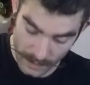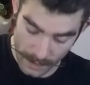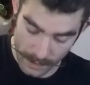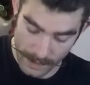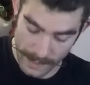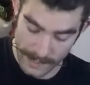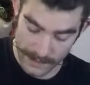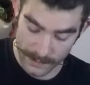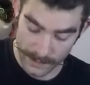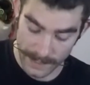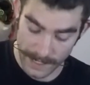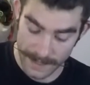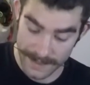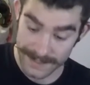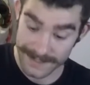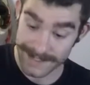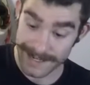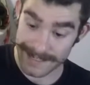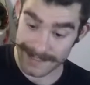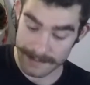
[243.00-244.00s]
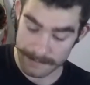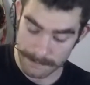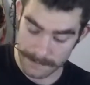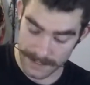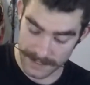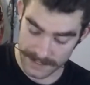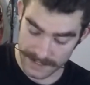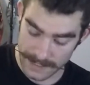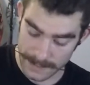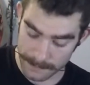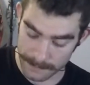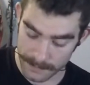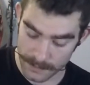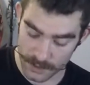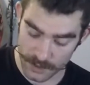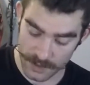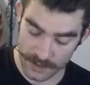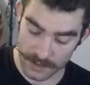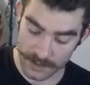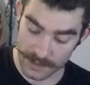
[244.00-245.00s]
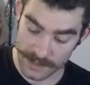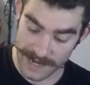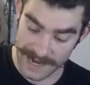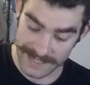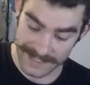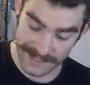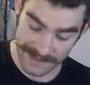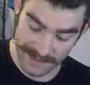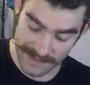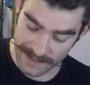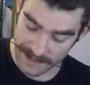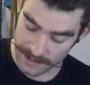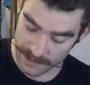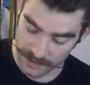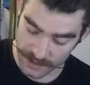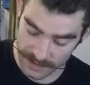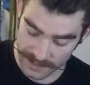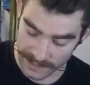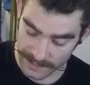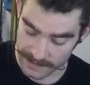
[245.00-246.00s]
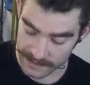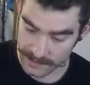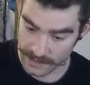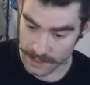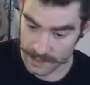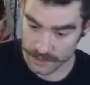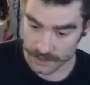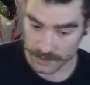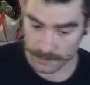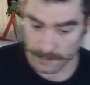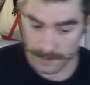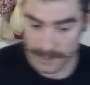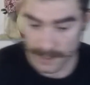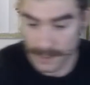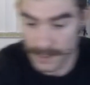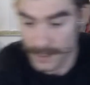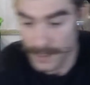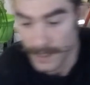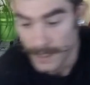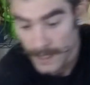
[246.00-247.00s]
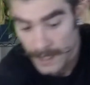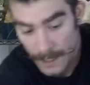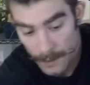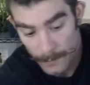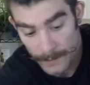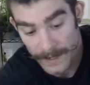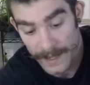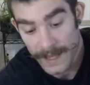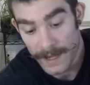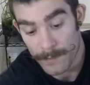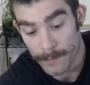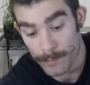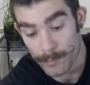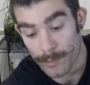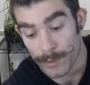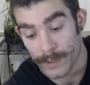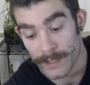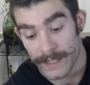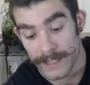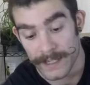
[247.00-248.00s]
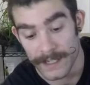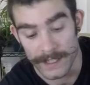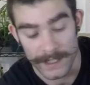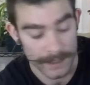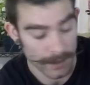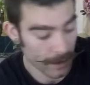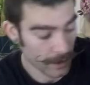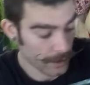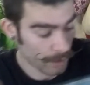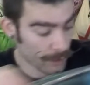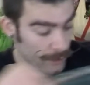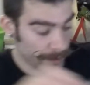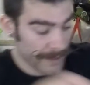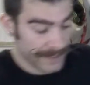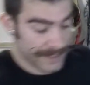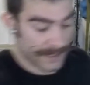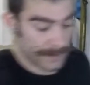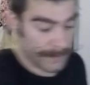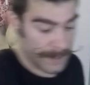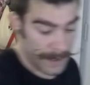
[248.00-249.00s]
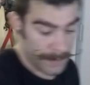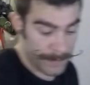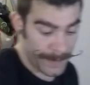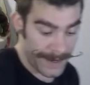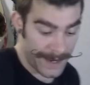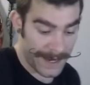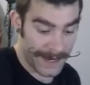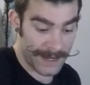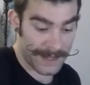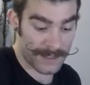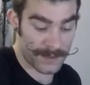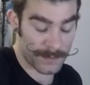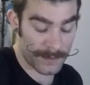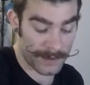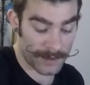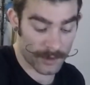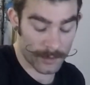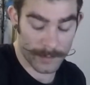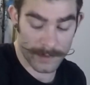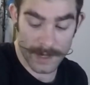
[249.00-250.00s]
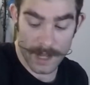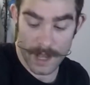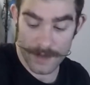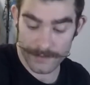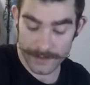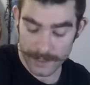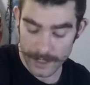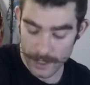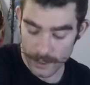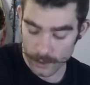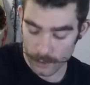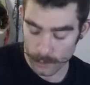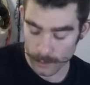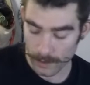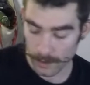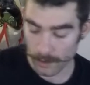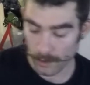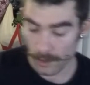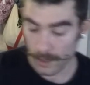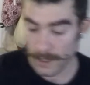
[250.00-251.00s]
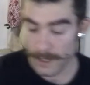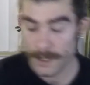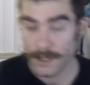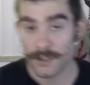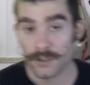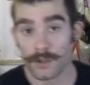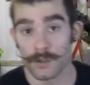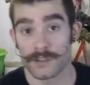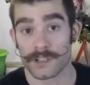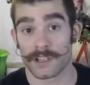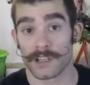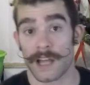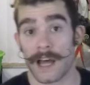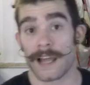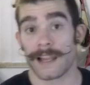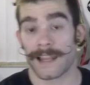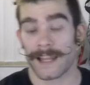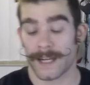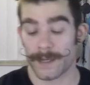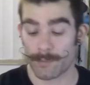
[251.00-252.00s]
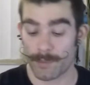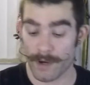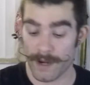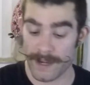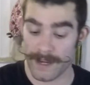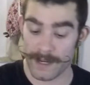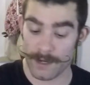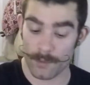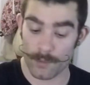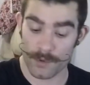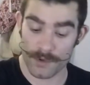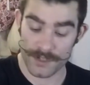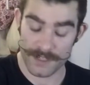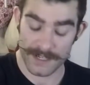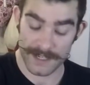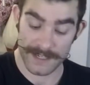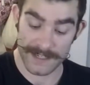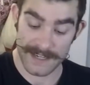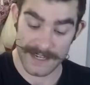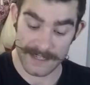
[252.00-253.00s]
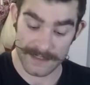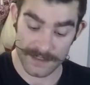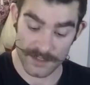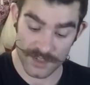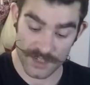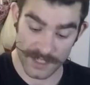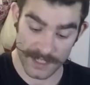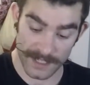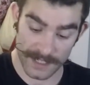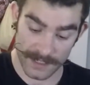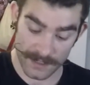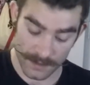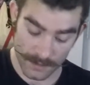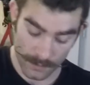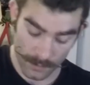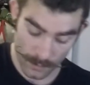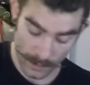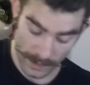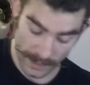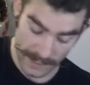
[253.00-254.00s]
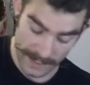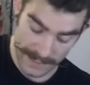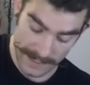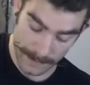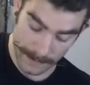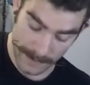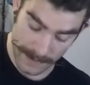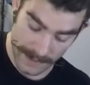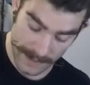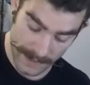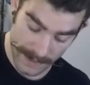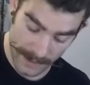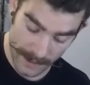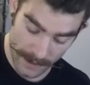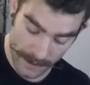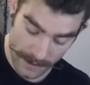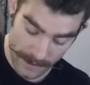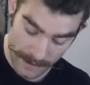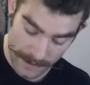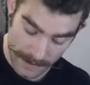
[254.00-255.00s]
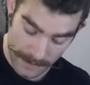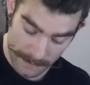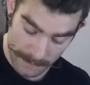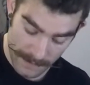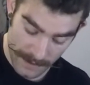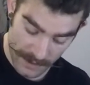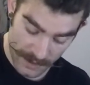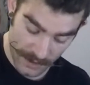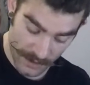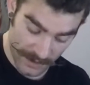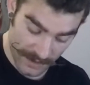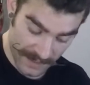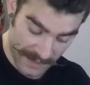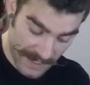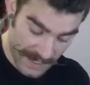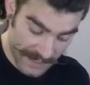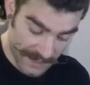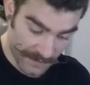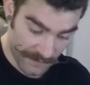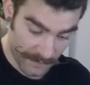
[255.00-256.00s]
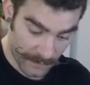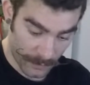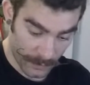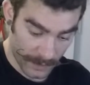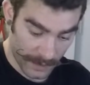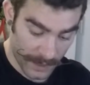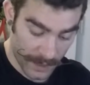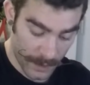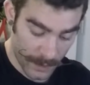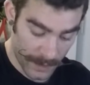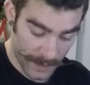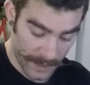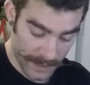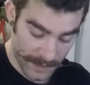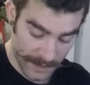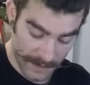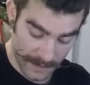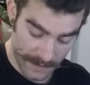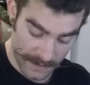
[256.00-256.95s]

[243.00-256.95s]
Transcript: Alright, so I got this nice and mixed up, nice and thick, just like a sauce should be. I went ahead and pre-greased my pan with a little bit of avocado oil, so it's a lot like breading. We're just going to take the chicken, we're going to dip it in here, make sure it's nice and fully coated,